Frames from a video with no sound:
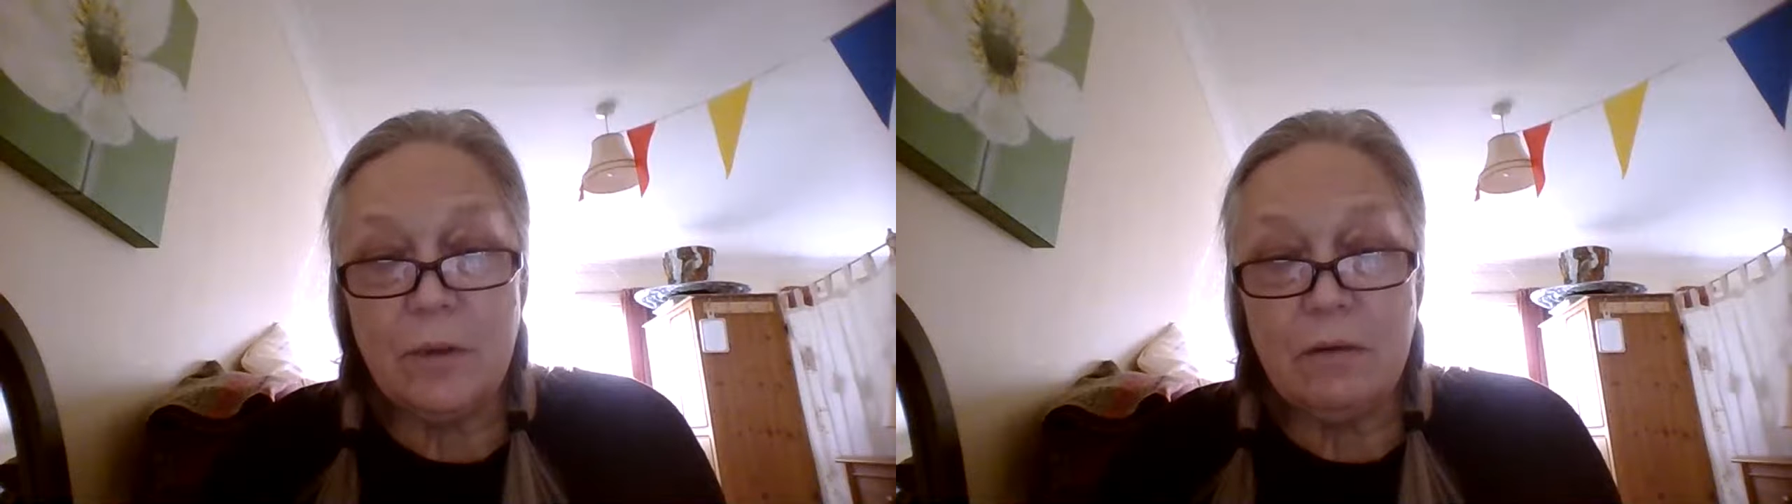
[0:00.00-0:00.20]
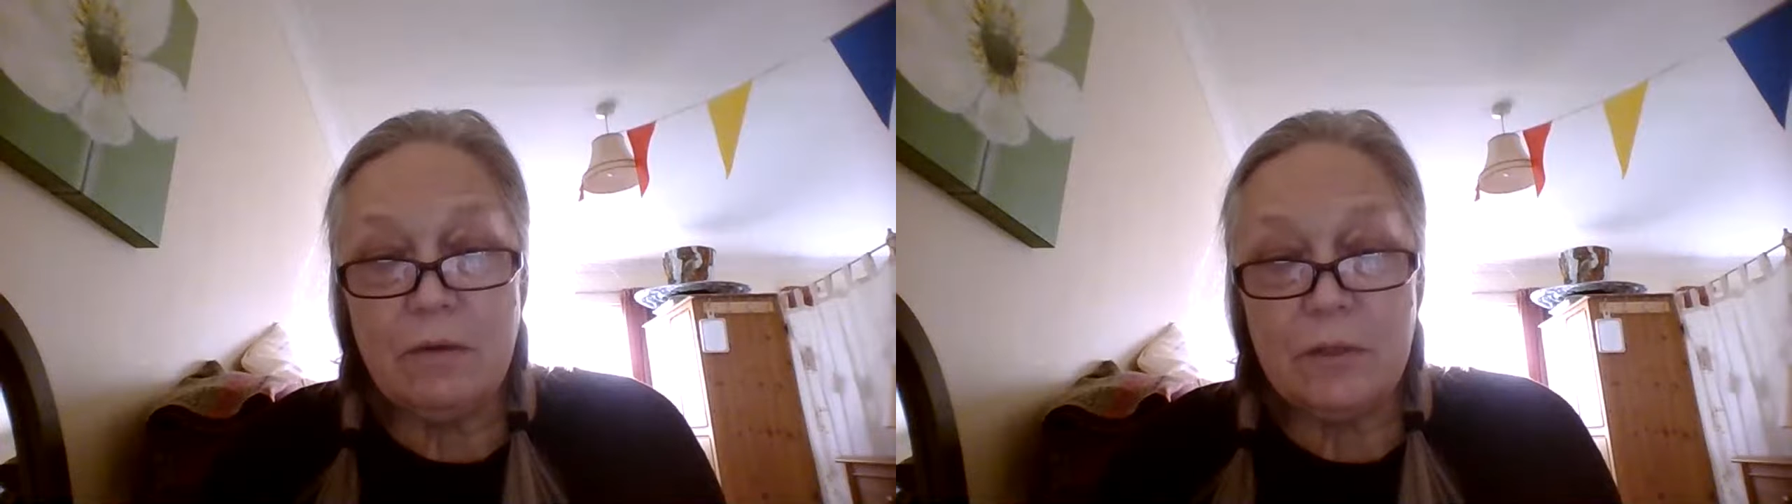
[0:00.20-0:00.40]

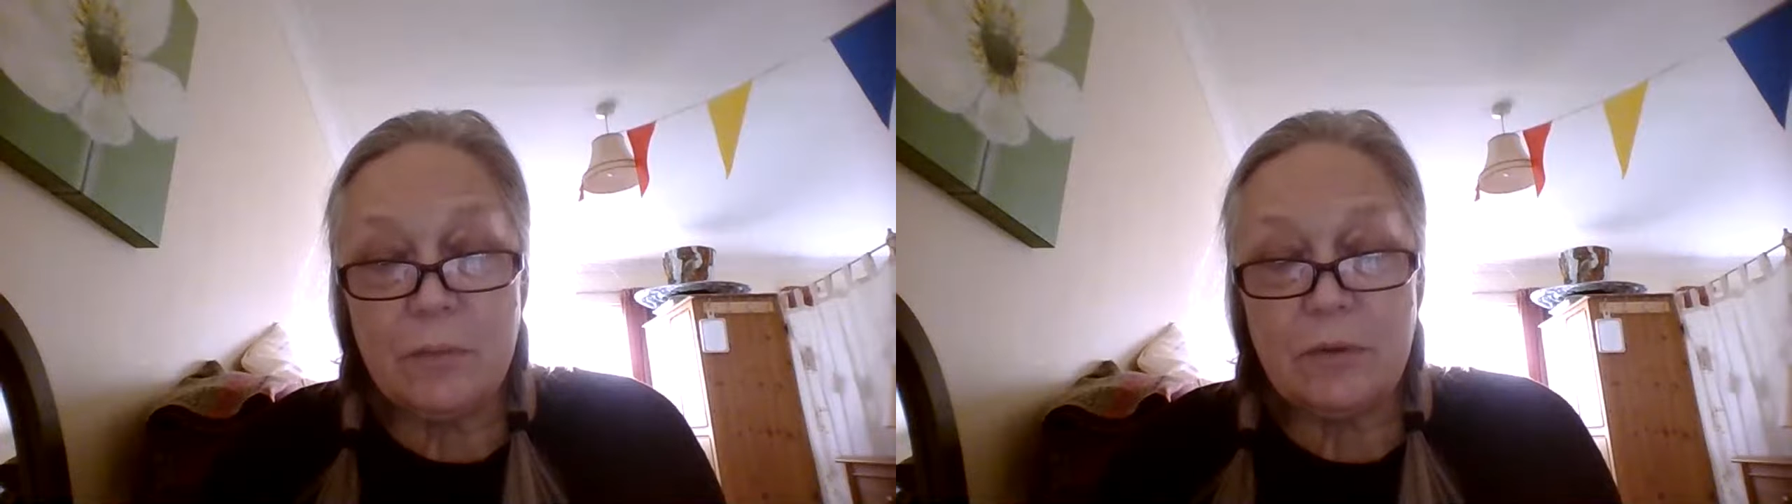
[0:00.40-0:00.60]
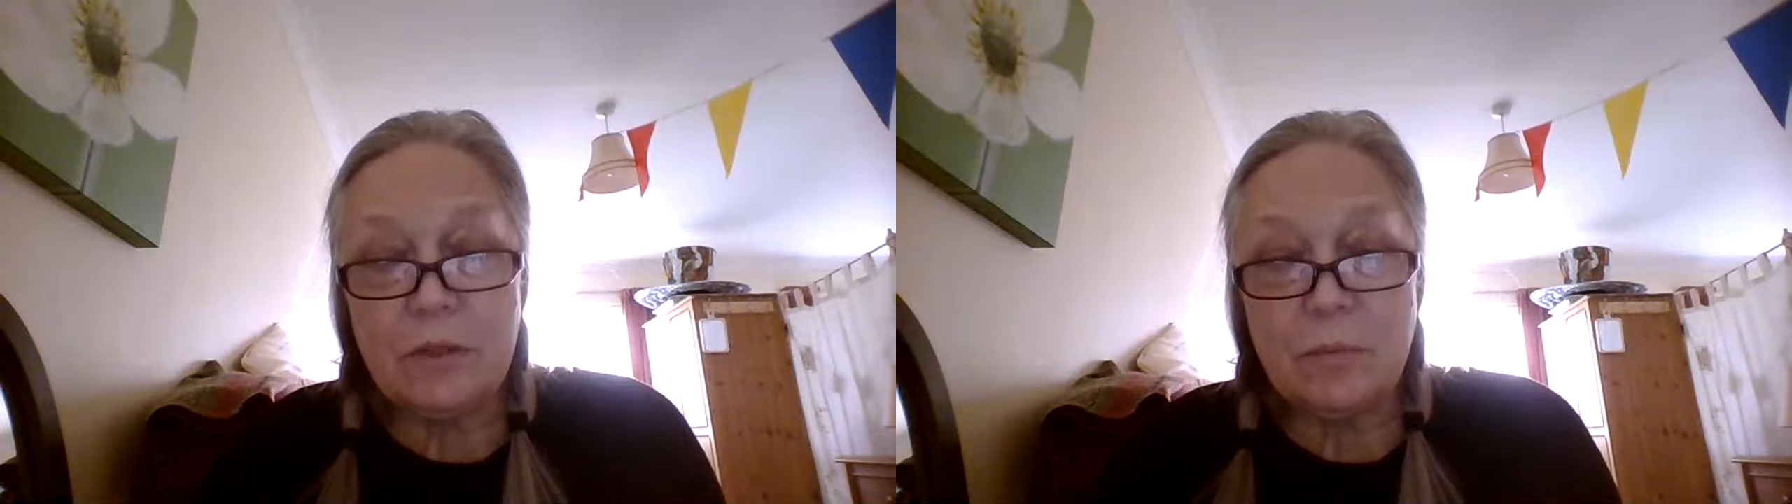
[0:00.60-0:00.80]
be
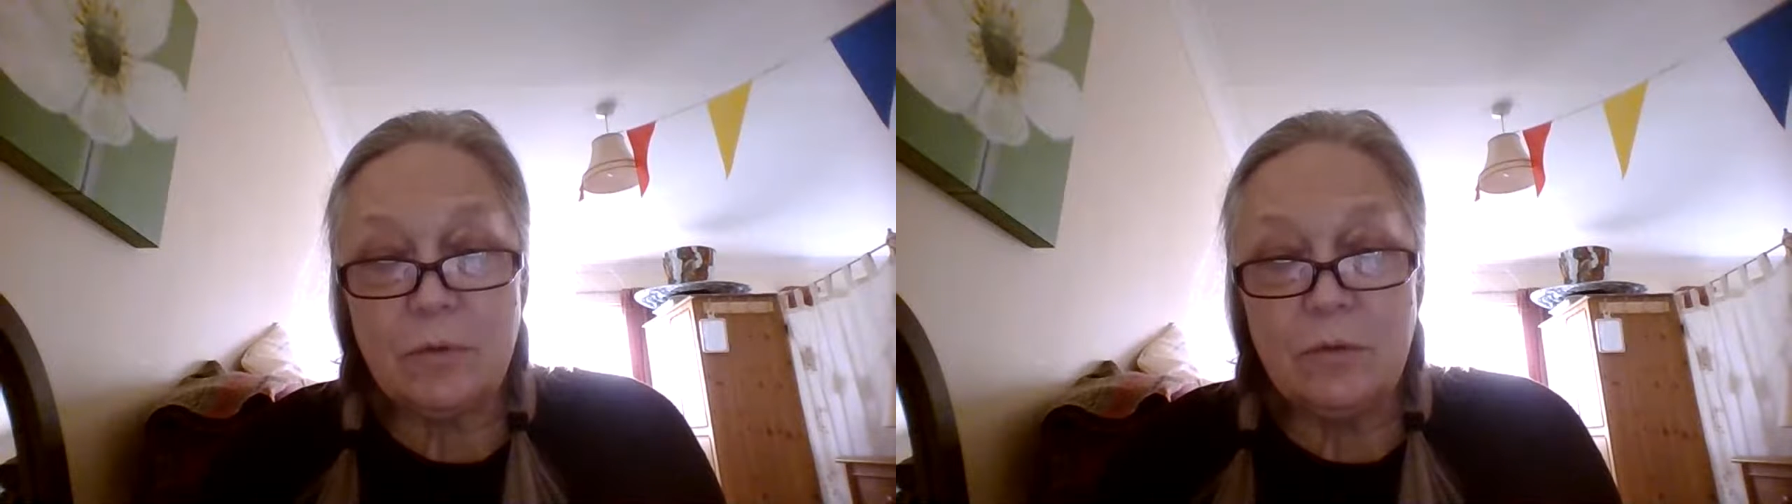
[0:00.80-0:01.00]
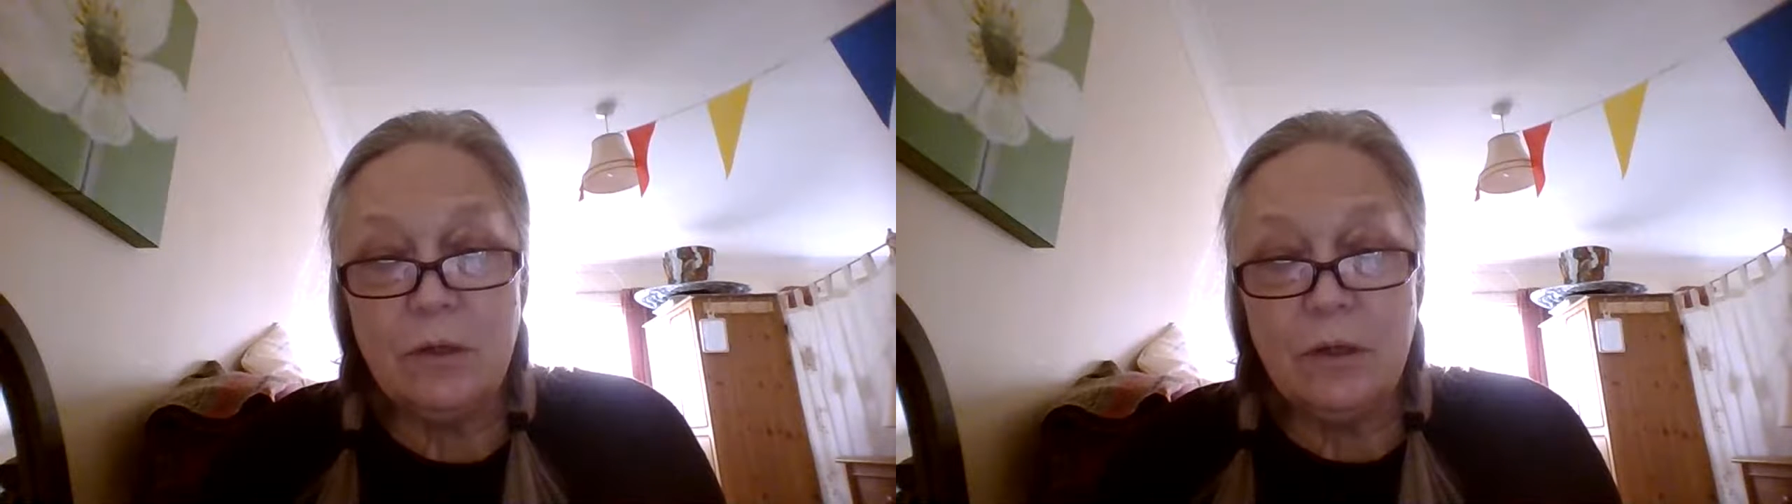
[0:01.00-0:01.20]

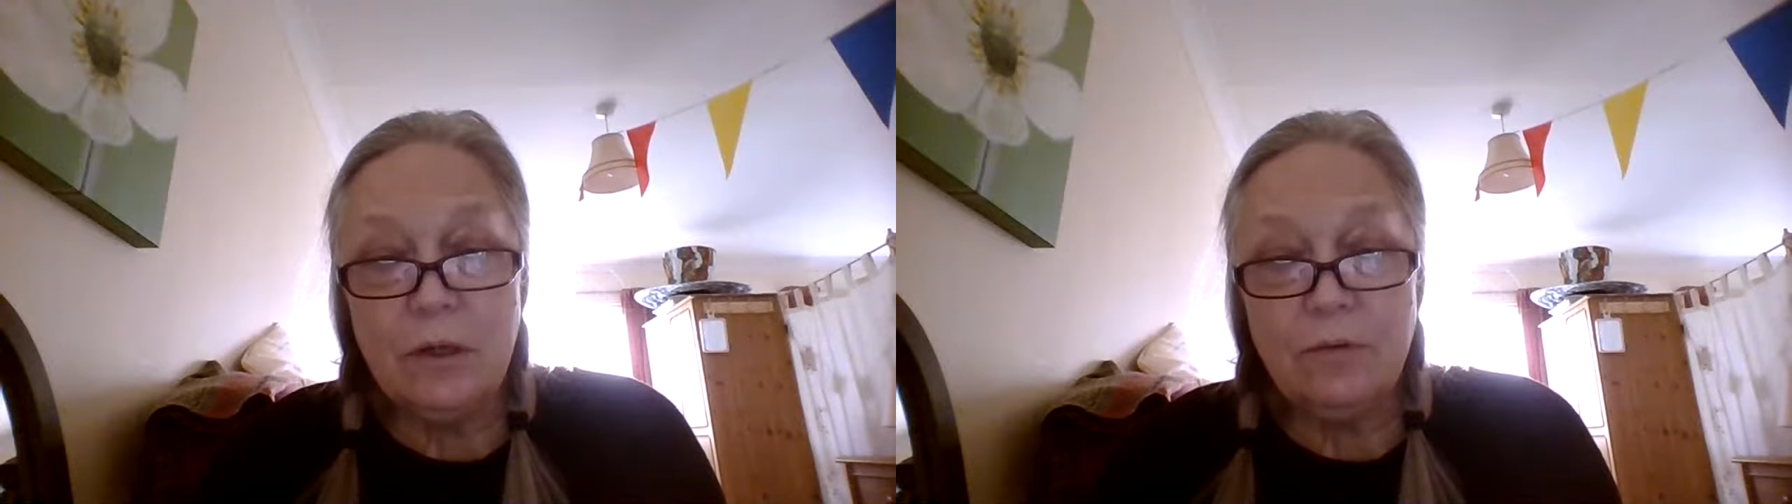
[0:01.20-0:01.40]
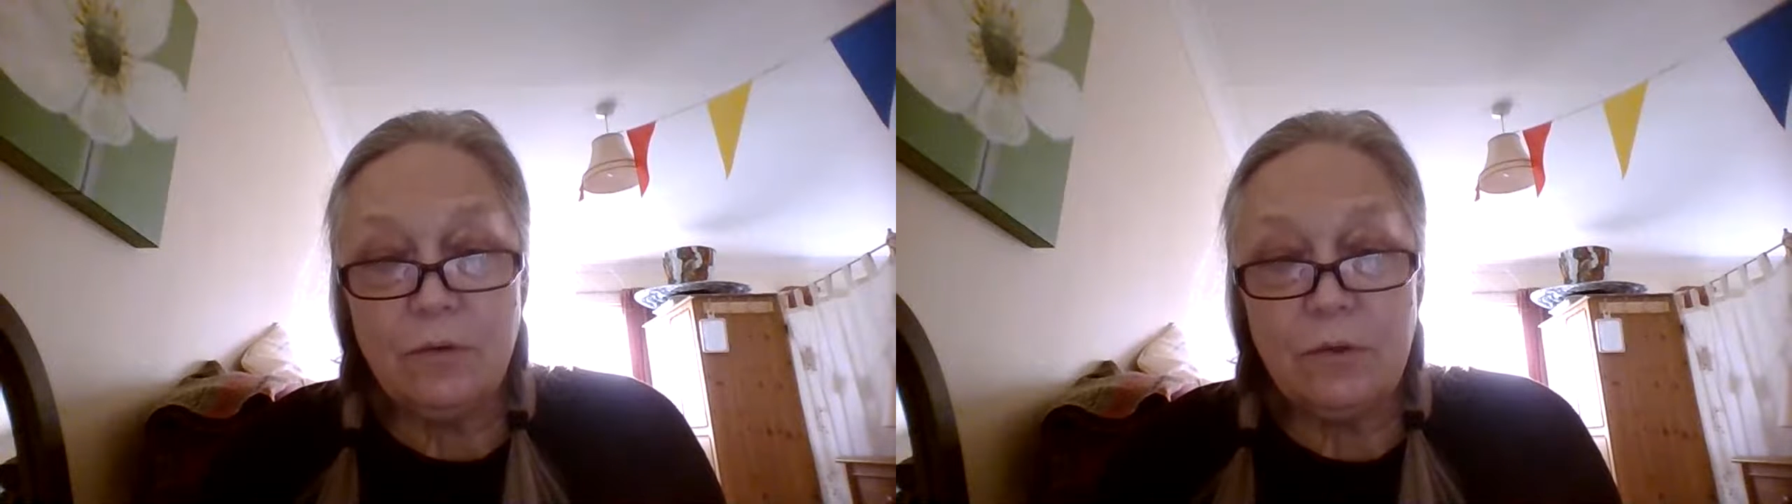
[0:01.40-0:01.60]
responsible
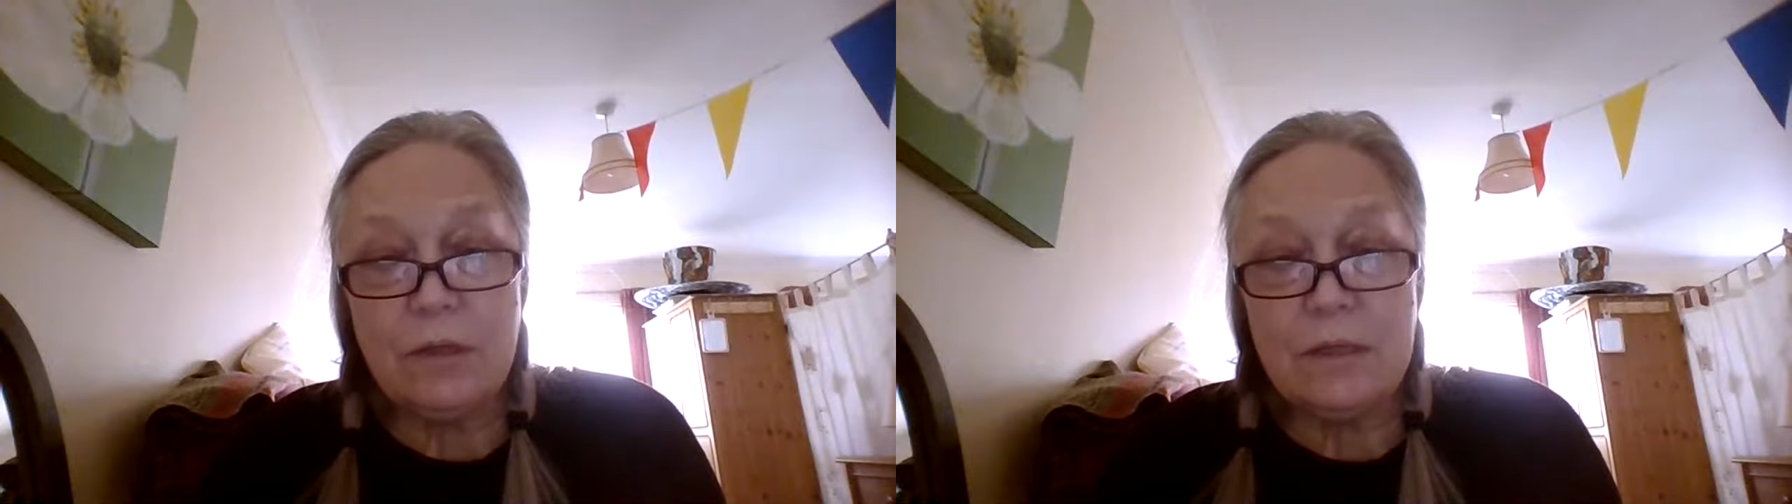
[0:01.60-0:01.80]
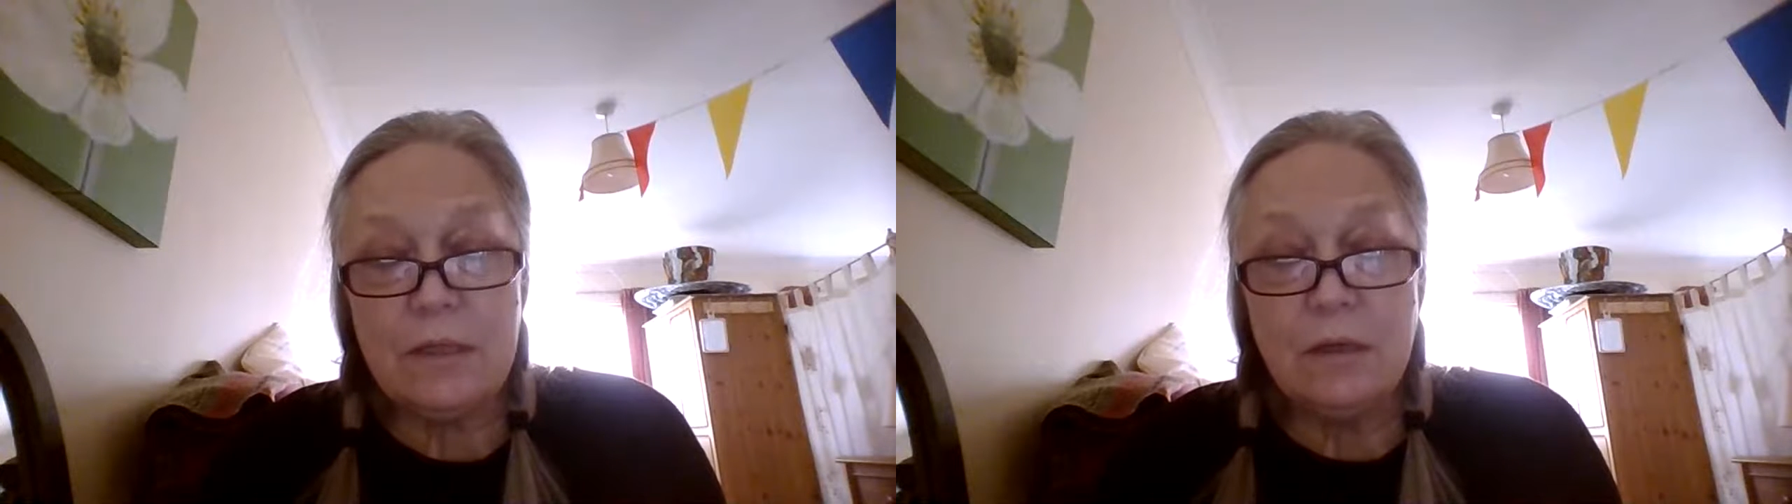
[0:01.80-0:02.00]
for
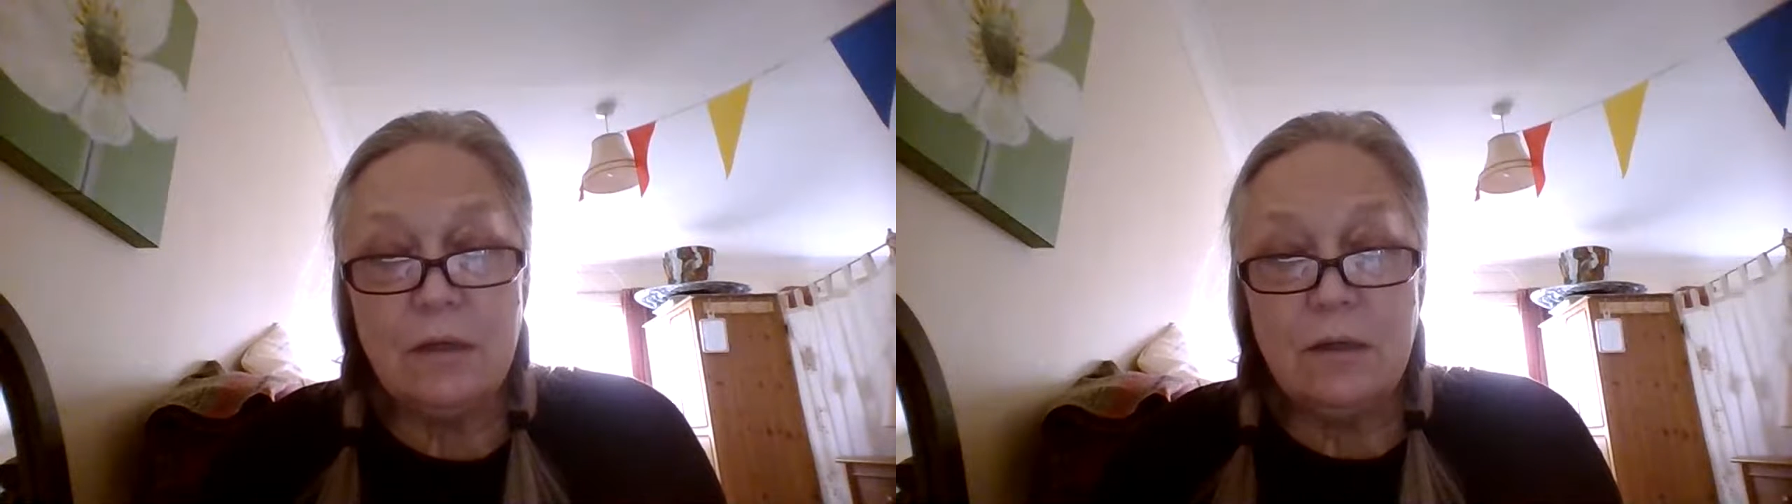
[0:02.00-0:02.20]
this